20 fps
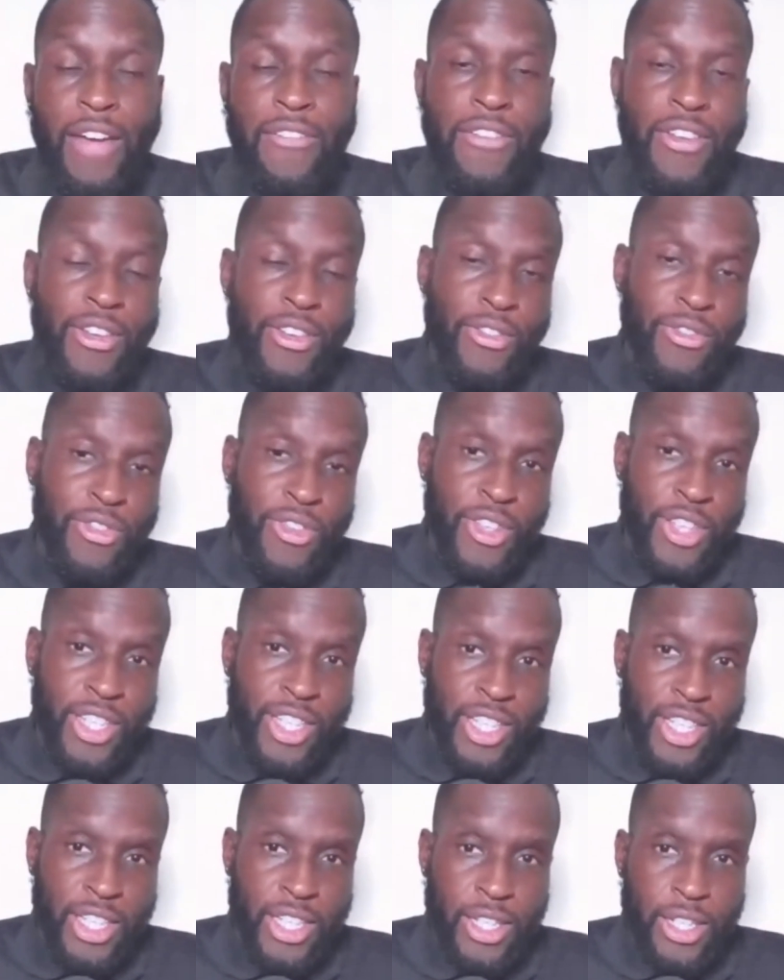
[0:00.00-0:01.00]
I felt for
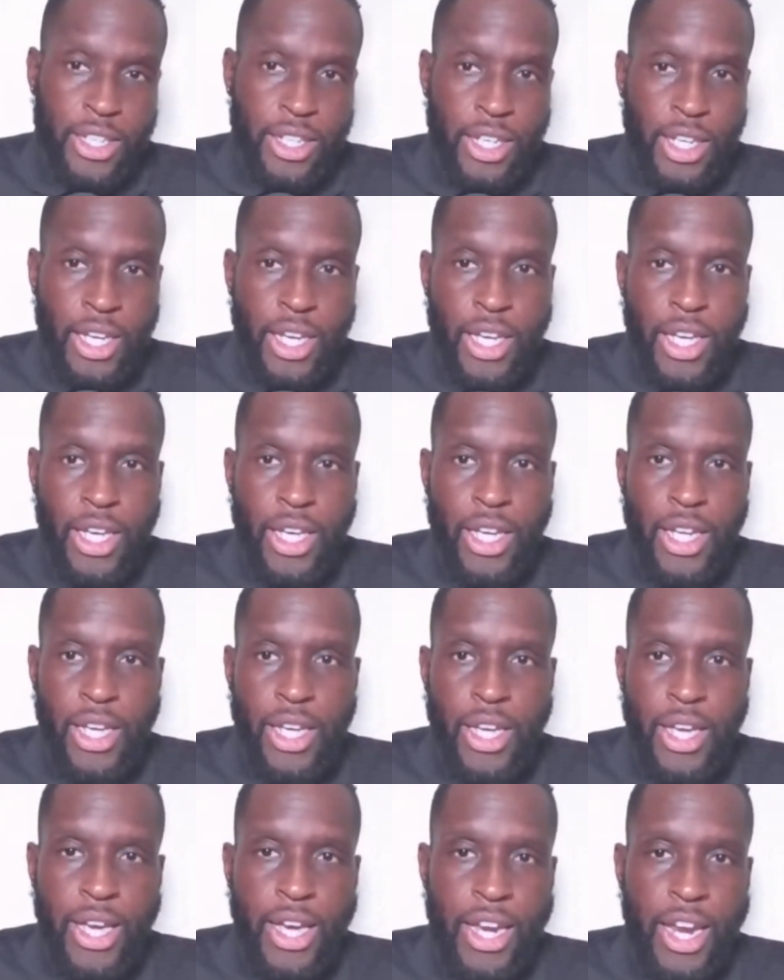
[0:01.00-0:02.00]
the kid
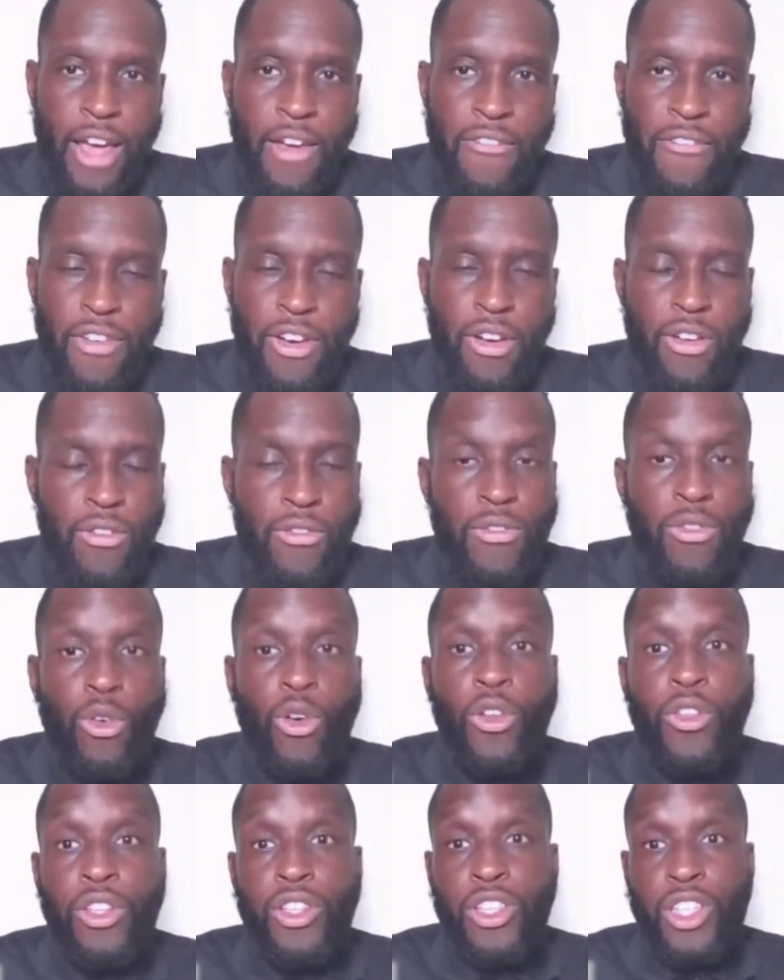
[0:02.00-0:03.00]
and and I felt
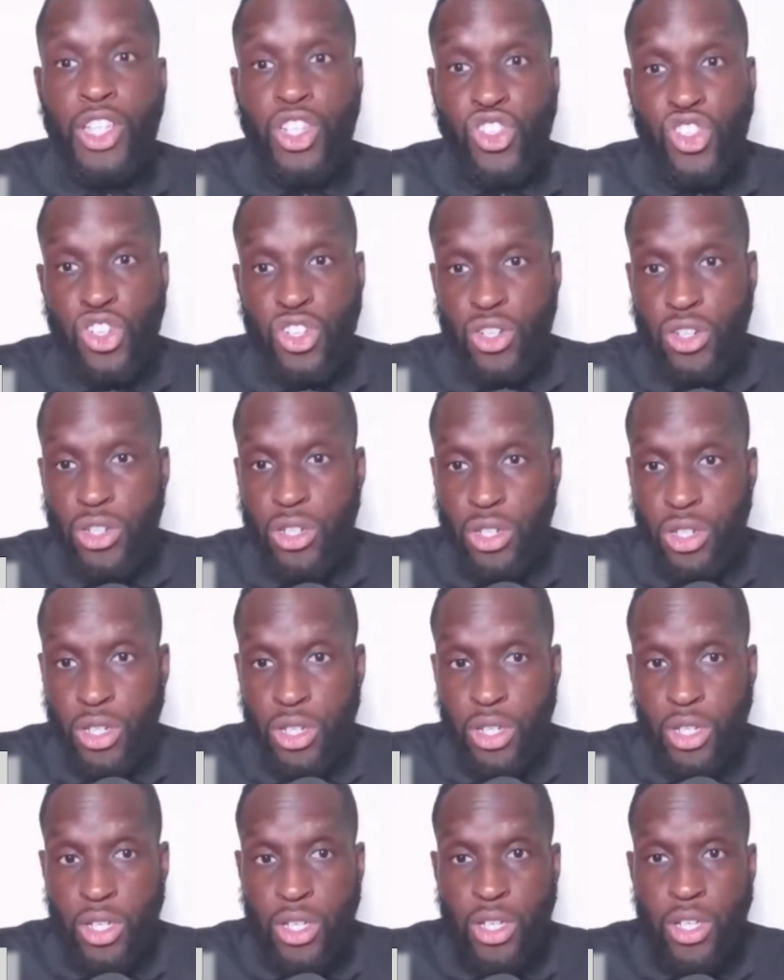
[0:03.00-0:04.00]
for the teacher
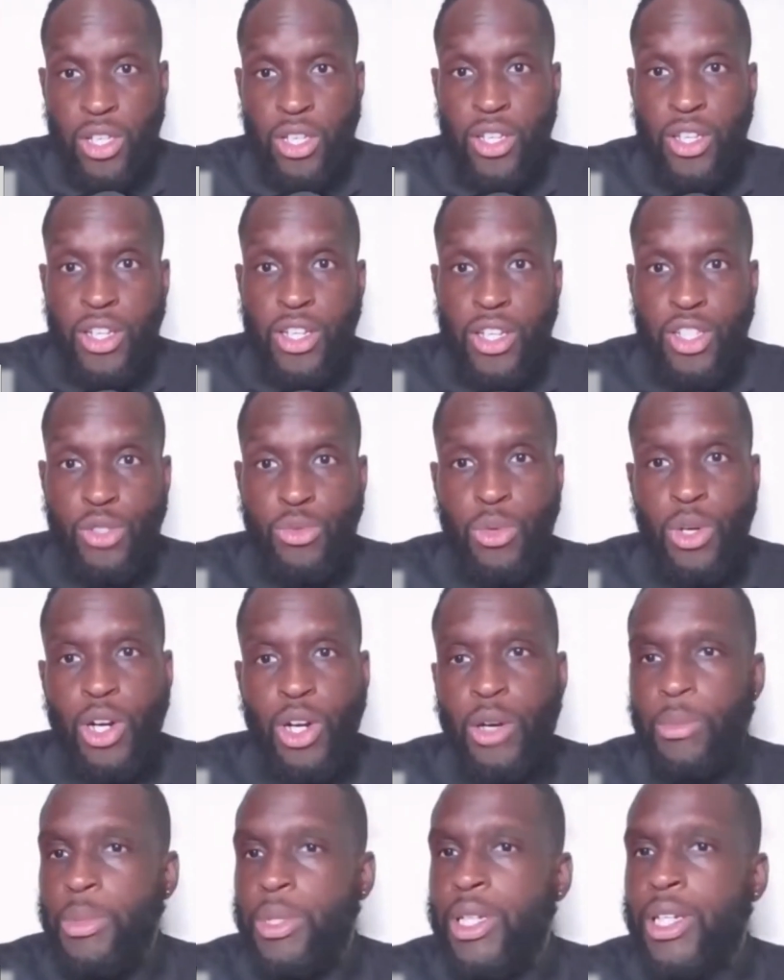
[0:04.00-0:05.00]
as
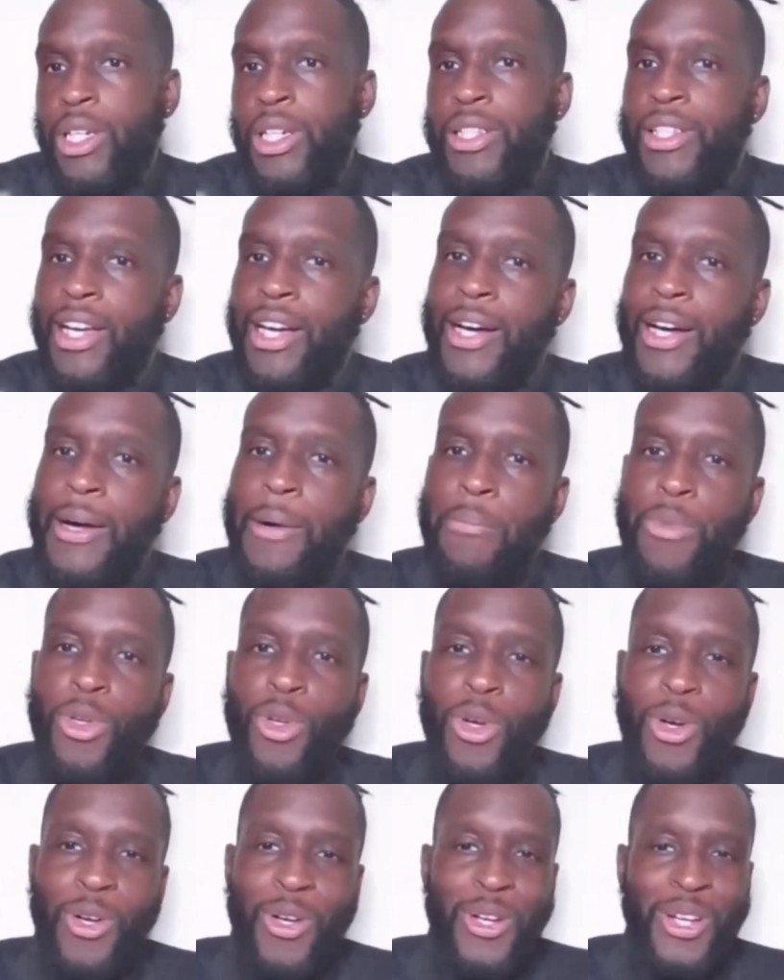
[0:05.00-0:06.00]
well because um,
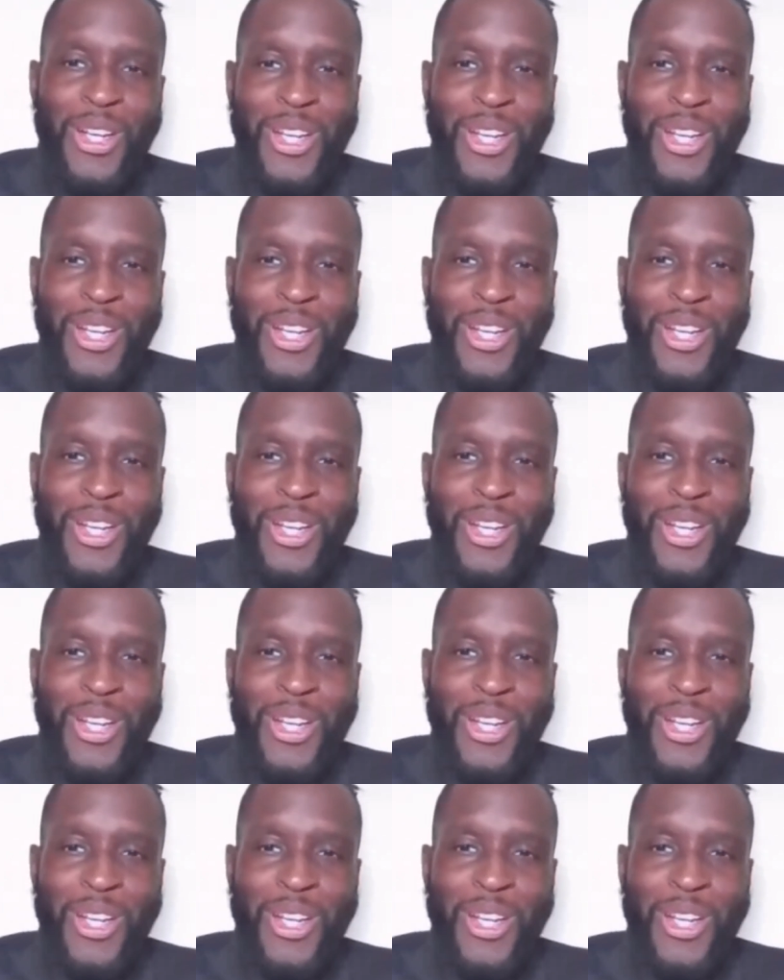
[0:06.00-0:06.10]
you know,